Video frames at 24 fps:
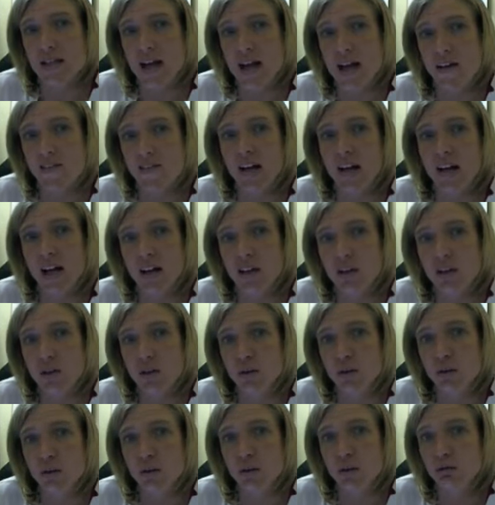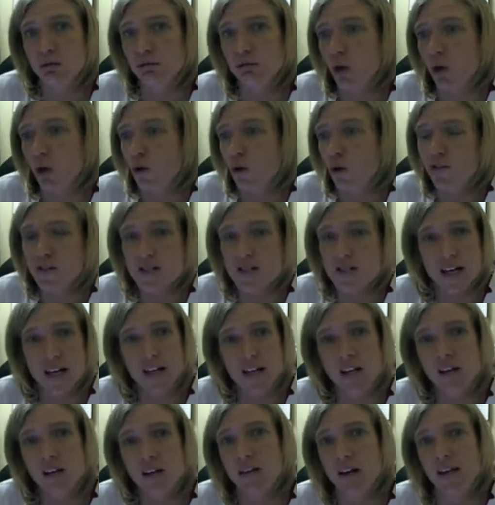having undue oversight
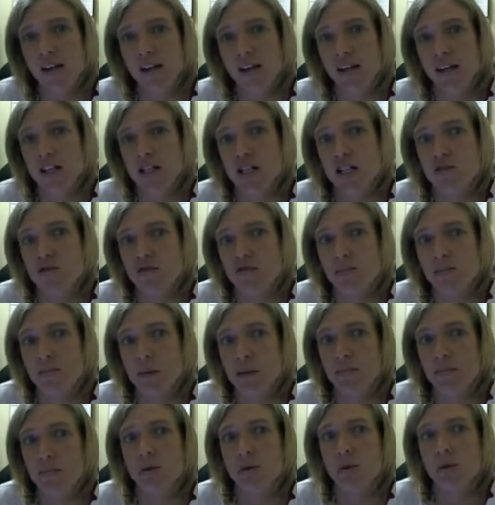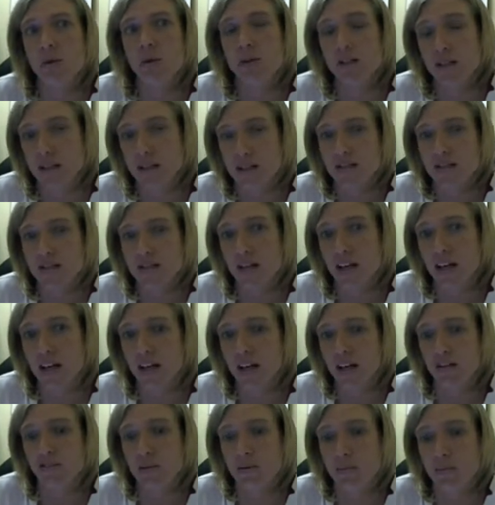and regulation from people who are
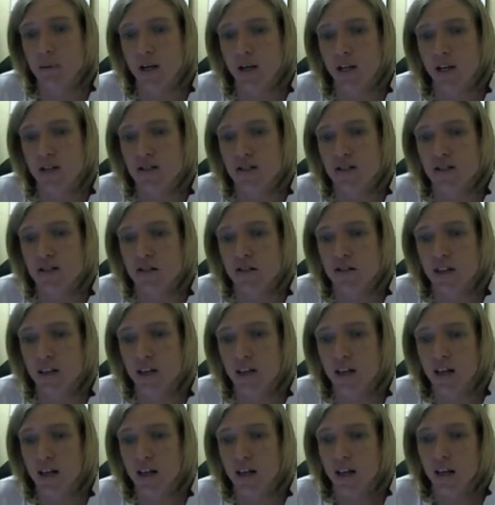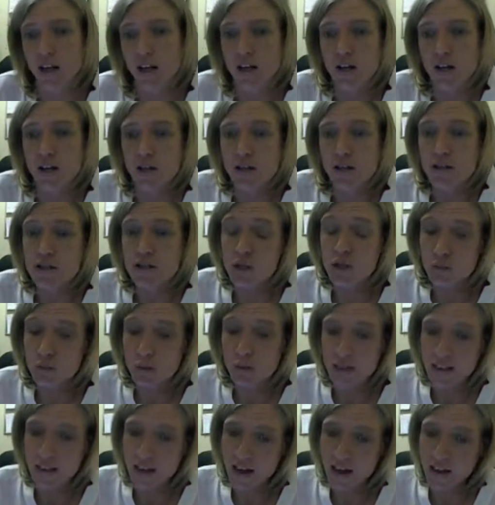disconnected from our industry. So
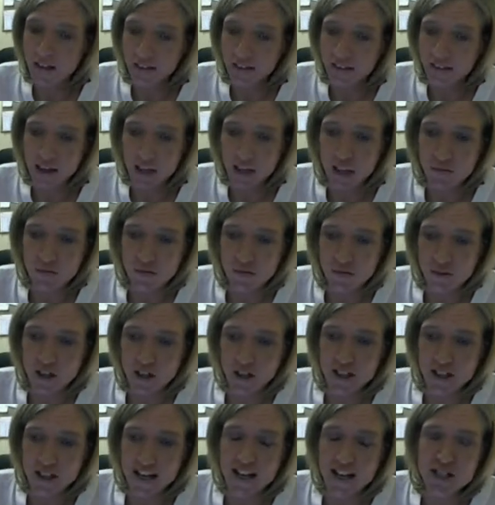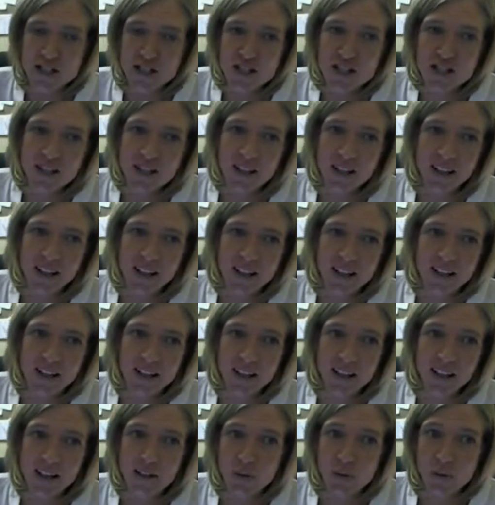with that, thank you for your attention, and
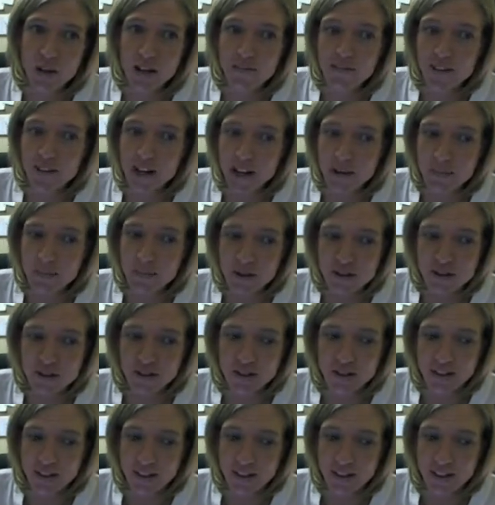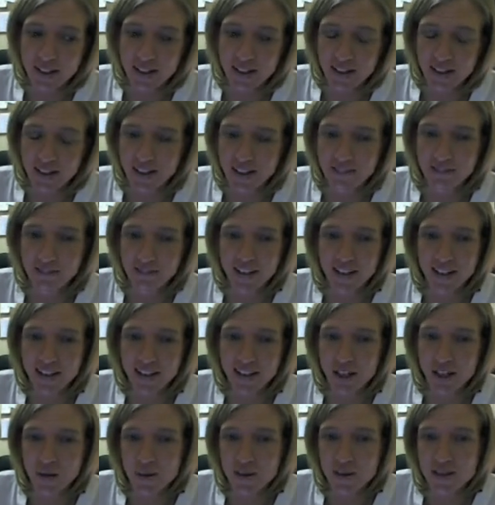if we have time, I'll certainly invite
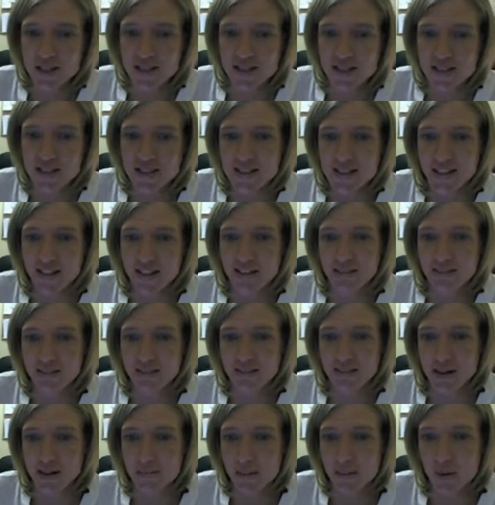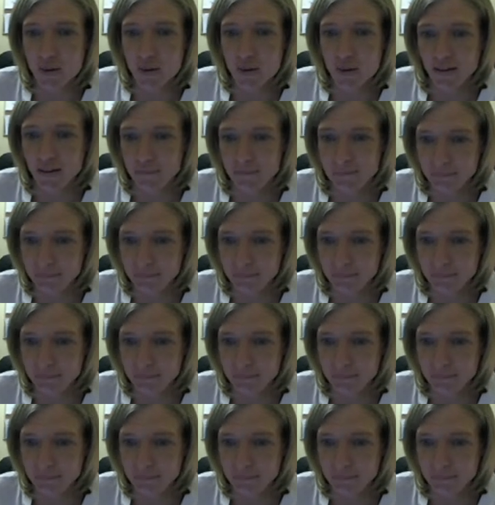any questions that come my way.